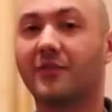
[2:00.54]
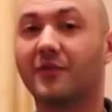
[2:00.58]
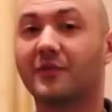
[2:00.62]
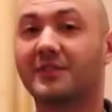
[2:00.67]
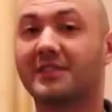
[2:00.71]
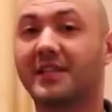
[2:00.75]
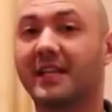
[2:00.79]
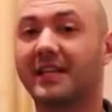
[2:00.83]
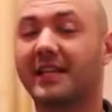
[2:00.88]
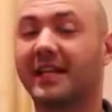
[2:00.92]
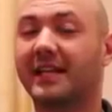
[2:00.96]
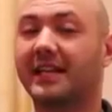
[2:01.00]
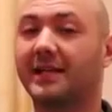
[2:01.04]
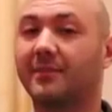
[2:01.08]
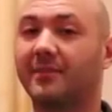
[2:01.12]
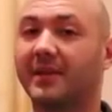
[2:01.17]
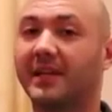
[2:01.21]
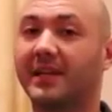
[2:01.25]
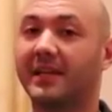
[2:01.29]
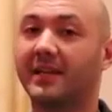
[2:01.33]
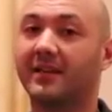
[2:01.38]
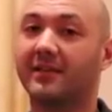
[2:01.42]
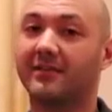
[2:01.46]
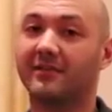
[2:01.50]
for
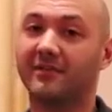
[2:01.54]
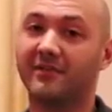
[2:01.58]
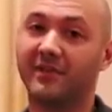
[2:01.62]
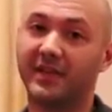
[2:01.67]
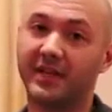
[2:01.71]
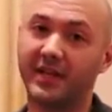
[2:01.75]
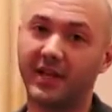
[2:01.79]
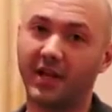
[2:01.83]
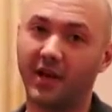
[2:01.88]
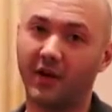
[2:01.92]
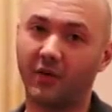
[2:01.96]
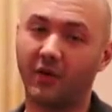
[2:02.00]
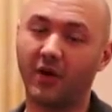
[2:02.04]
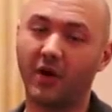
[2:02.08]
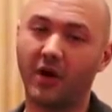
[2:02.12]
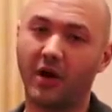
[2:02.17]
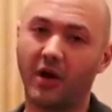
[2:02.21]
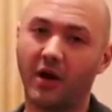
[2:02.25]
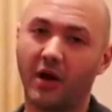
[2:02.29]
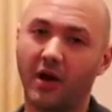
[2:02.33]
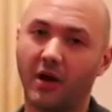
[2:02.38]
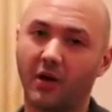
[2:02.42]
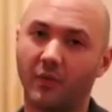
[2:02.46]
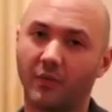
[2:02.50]
1080p video,
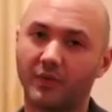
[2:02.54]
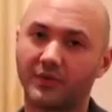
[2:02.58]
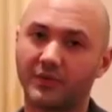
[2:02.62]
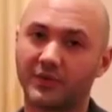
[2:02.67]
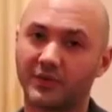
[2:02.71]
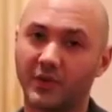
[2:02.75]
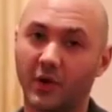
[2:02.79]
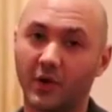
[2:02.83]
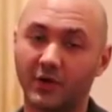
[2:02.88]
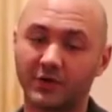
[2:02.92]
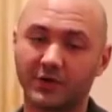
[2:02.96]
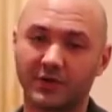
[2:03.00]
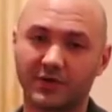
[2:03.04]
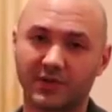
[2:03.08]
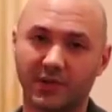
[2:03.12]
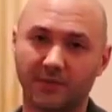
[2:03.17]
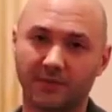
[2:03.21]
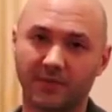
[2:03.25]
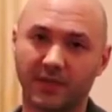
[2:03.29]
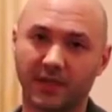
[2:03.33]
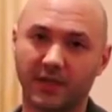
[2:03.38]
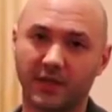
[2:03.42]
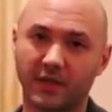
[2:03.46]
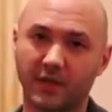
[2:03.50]
which is also
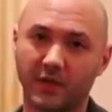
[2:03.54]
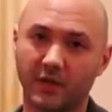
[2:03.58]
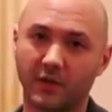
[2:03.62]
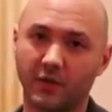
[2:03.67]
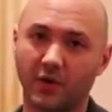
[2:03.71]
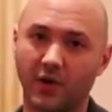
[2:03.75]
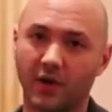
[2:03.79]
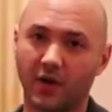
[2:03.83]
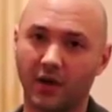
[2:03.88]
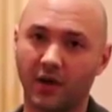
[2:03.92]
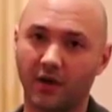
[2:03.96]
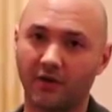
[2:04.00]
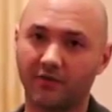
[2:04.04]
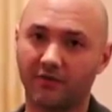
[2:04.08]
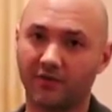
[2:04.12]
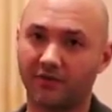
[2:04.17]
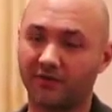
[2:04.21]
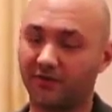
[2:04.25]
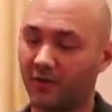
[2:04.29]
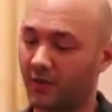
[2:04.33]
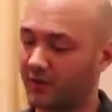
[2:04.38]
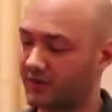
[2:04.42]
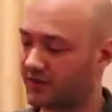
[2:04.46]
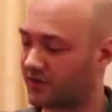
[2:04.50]
something new
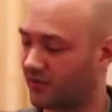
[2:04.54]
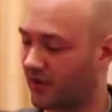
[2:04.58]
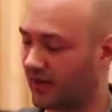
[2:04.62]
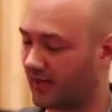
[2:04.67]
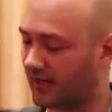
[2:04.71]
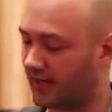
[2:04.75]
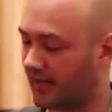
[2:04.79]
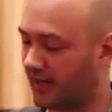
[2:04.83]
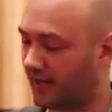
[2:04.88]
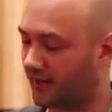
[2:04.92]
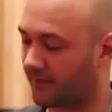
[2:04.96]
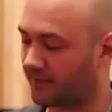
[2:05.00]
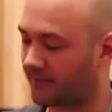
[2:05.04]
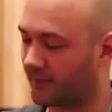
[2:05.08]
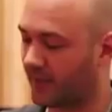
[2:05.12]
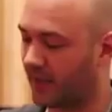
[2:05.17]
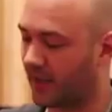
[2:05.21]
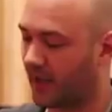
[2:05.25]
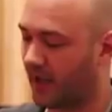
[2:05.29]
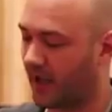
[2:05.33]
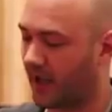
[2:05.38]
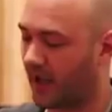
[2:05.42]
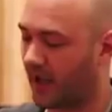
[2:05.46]
for phones right now.